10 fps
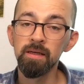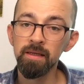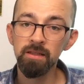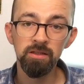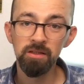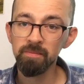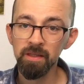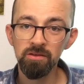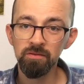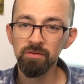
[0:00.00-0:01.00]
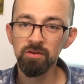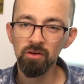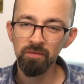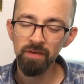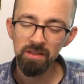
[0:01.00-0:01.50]
it just makes your
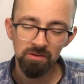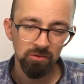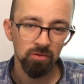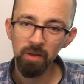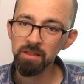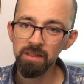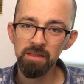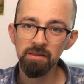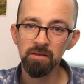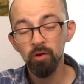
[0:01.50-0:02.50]
photography so much easier.